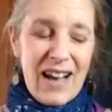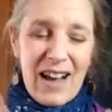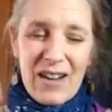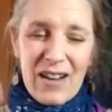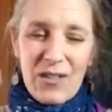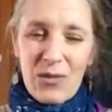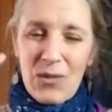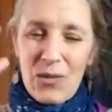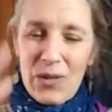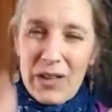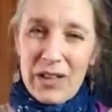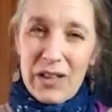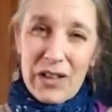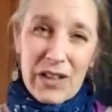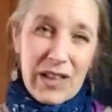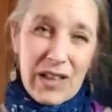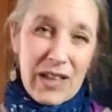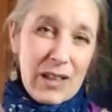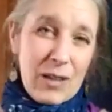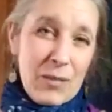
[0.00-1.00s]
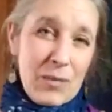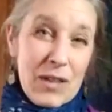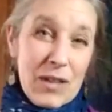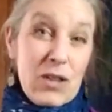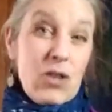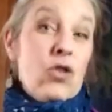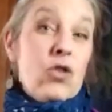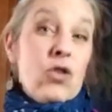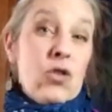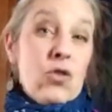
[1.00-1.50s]
I really got the
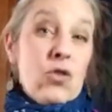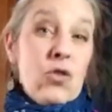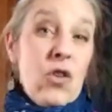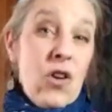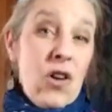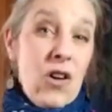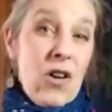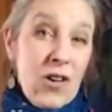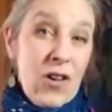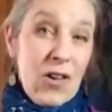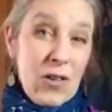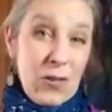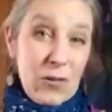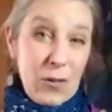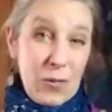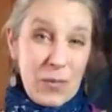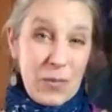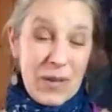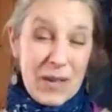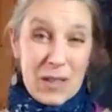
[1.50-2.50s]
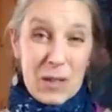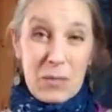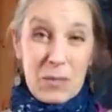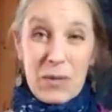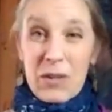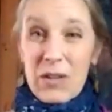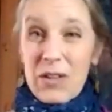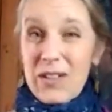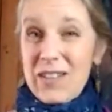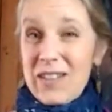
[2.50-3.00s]
message strong from Bee
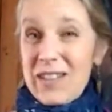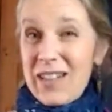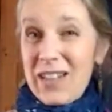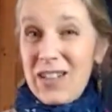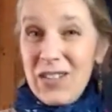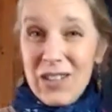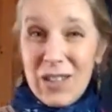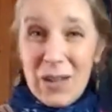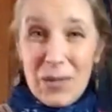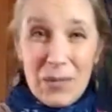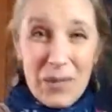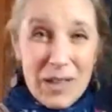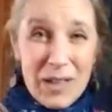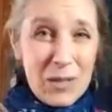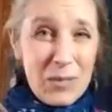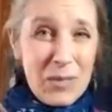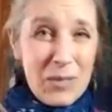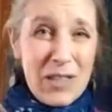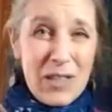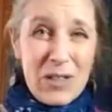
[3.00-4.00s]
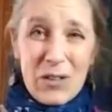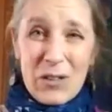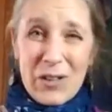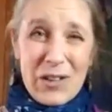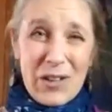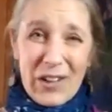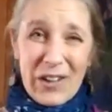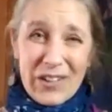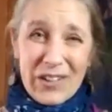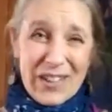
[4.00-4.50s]
Spirit. It's like, you're not meant to be the
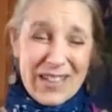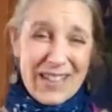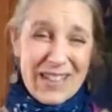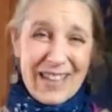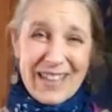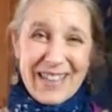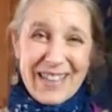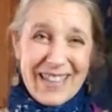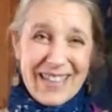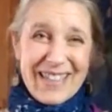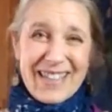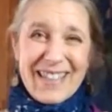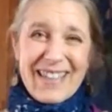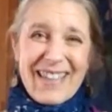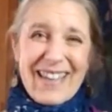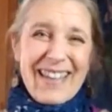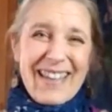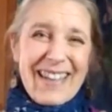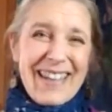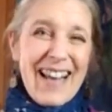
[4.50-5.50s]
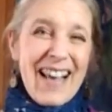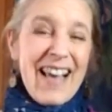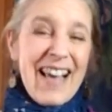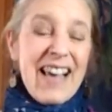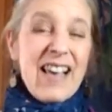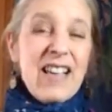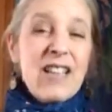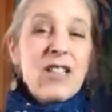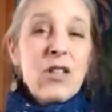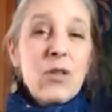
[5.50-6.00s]
only artist on this. and,
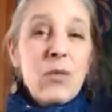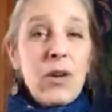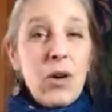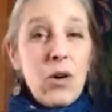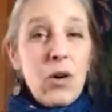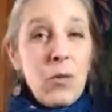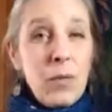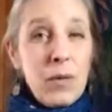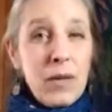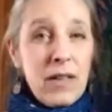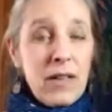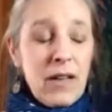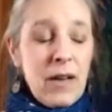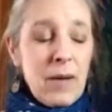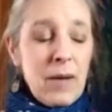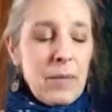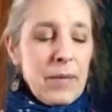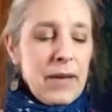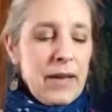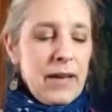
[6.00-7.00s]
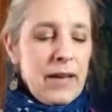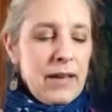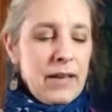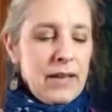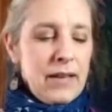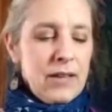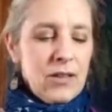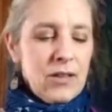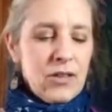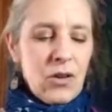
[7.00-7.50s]
and so we opened it up,
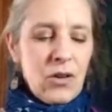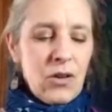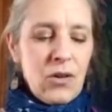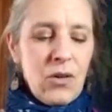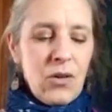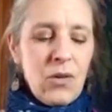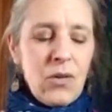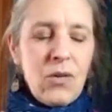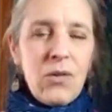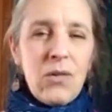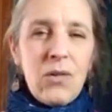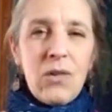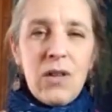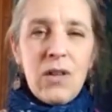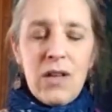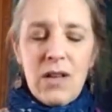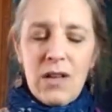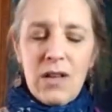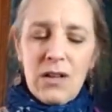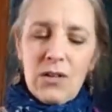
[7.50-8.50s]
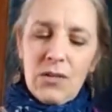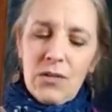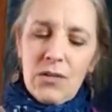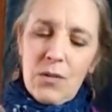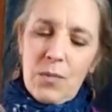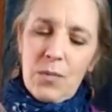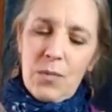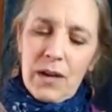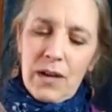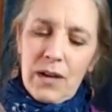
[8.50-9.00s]
and there's a whole
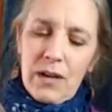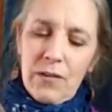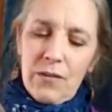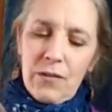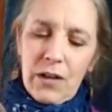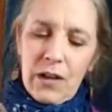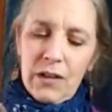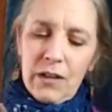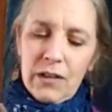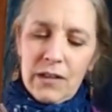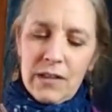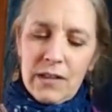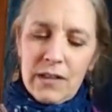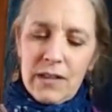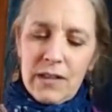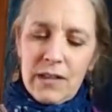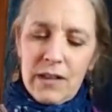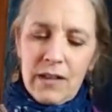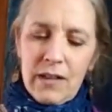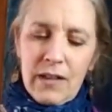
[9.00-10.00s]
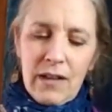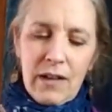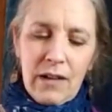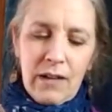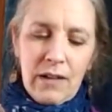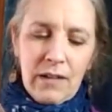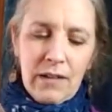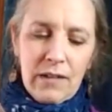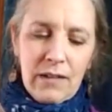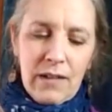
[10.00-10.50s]
group of artists that
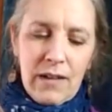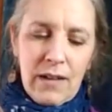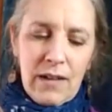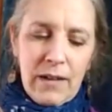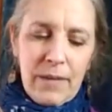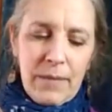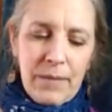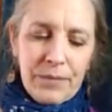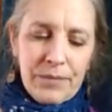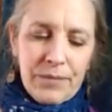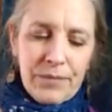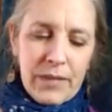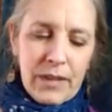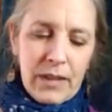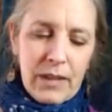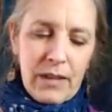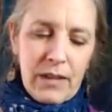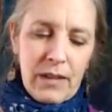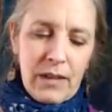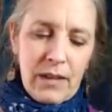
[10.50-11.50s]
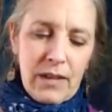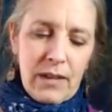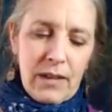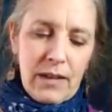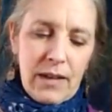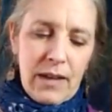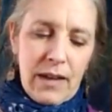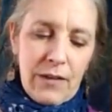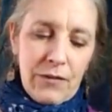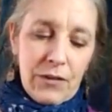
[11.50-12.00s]
are um,
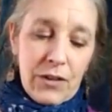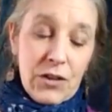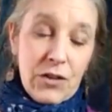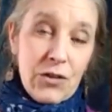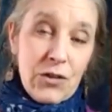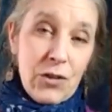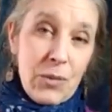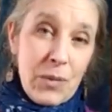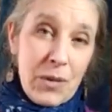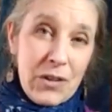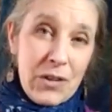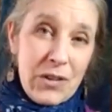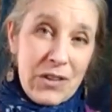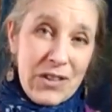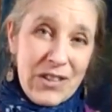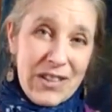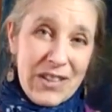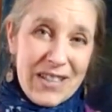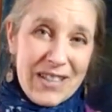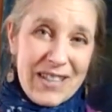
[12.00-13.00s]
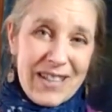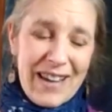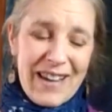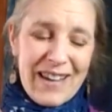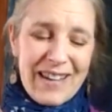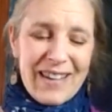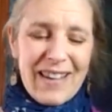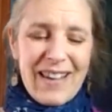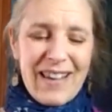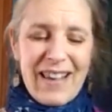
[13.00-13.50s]
have contributed to this
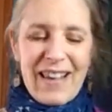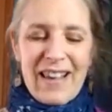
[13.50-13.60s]
deck.